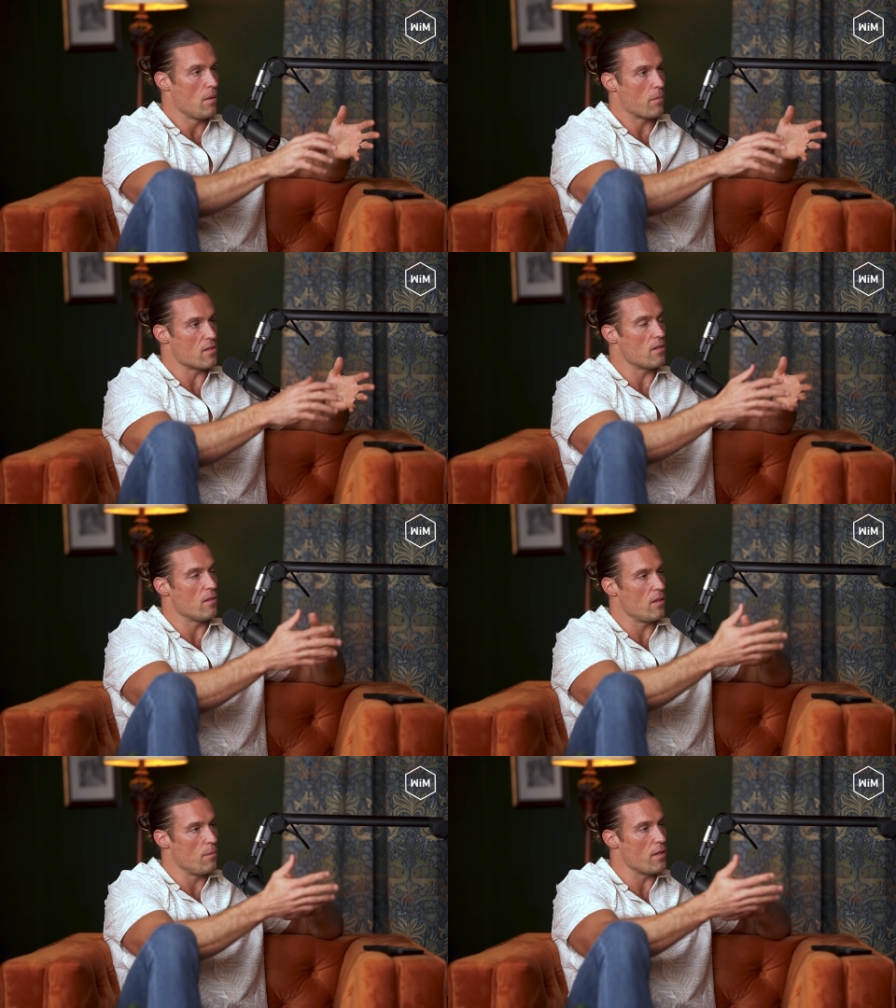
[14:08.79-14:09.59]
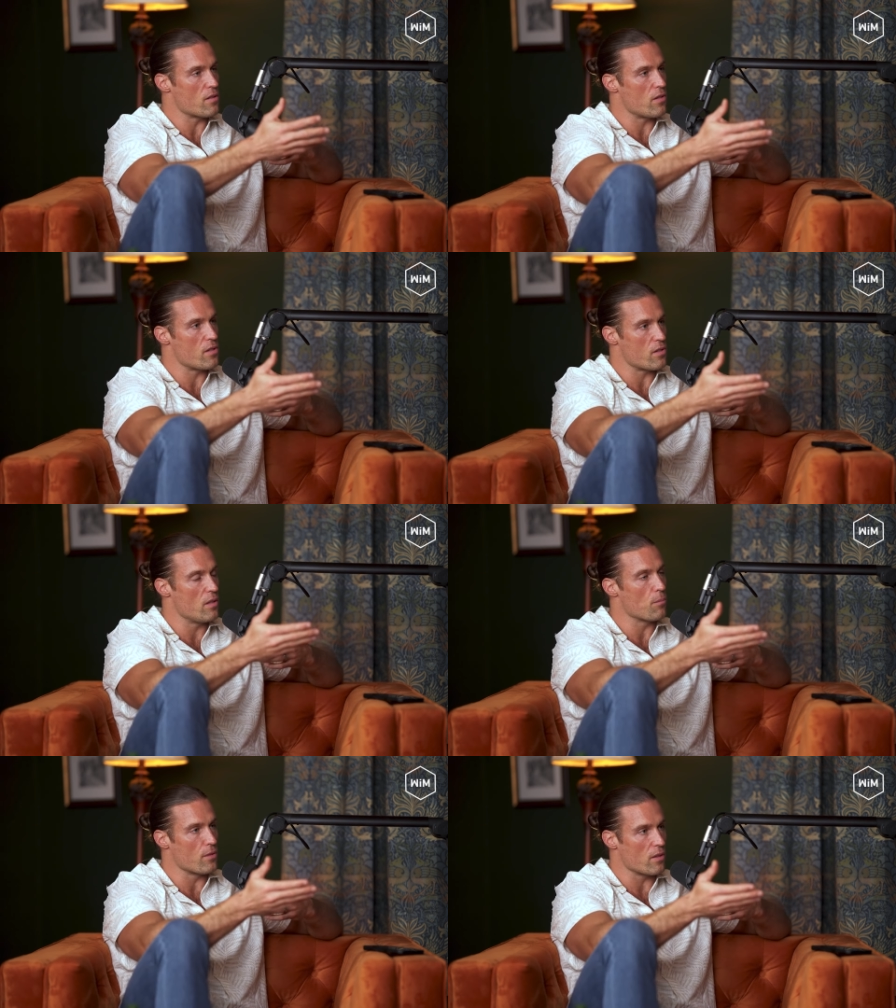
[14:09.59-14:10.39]
Because administration
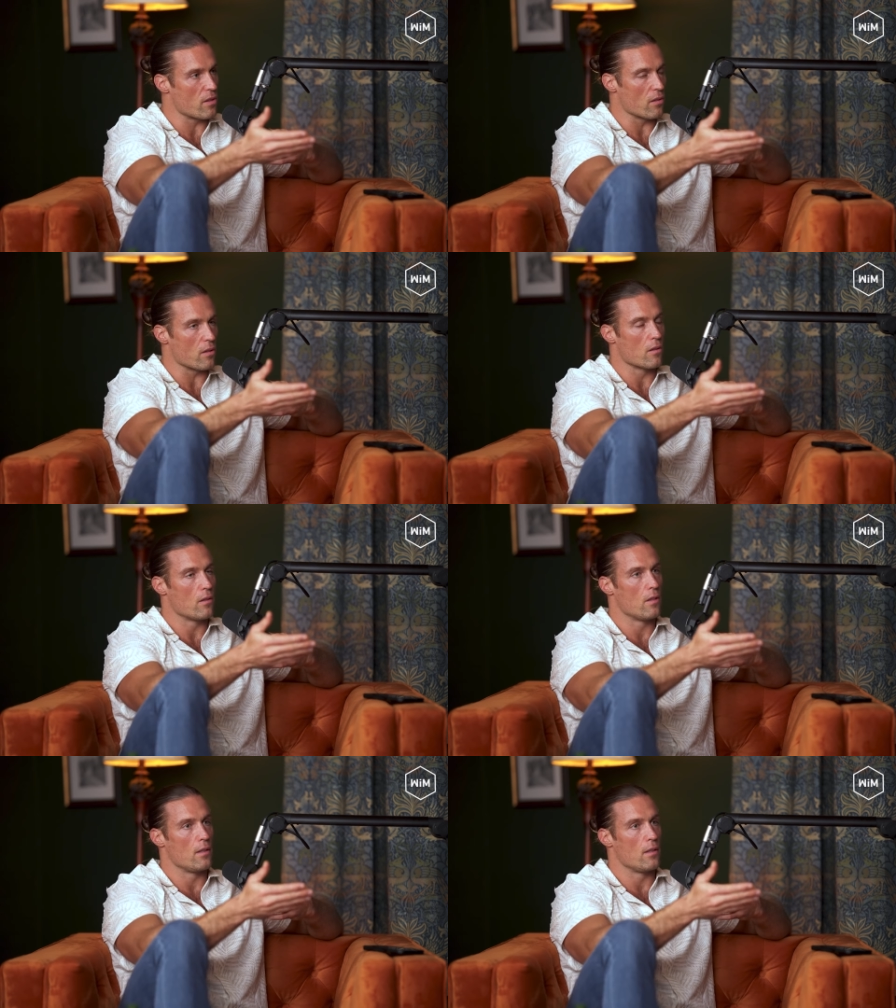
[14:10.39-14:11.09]
in particular,